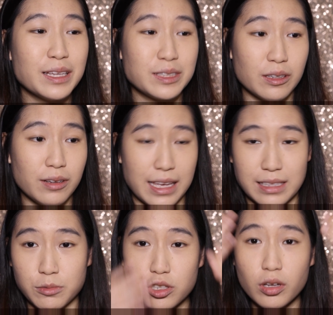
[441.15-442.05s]
So
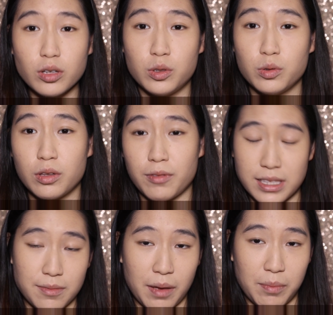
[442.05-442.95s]
yes, I'm just going to do the
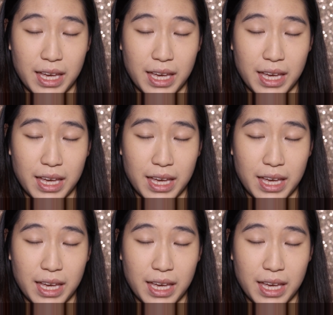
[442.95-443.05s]
rest of my